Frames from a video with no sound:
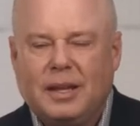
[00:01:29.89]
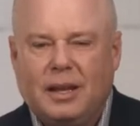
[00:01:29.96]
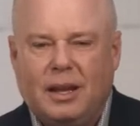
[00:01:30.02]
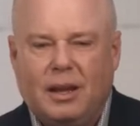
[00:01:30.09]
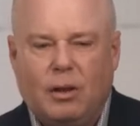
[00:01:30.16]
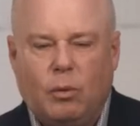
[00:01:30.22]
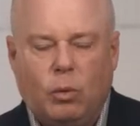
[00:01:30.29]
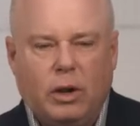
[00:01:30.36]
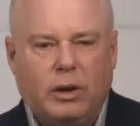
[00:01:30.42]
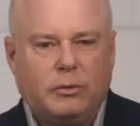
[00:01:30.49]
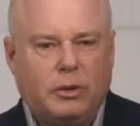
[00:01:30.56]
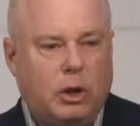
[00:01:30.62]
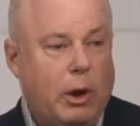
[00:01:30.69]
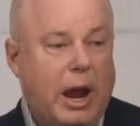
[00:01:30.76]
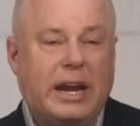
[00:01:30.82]
Uh, we're
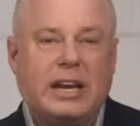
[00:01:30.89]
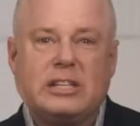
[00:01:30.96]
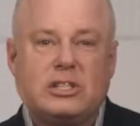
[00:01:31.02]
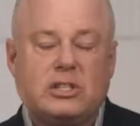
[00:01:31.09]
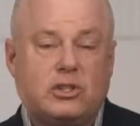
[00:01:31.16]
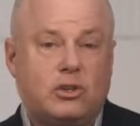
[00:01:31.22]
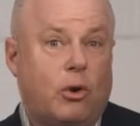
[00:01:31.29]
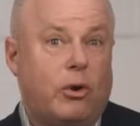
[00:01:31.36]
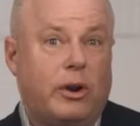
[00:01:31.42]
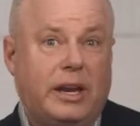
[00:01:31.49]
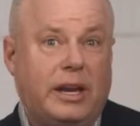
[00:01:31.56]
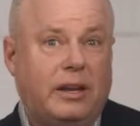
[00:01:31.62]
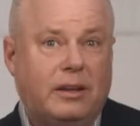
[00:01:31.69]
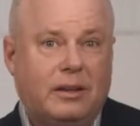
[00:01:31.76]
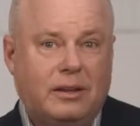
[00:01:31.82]
the greatest
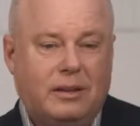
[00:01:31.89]
story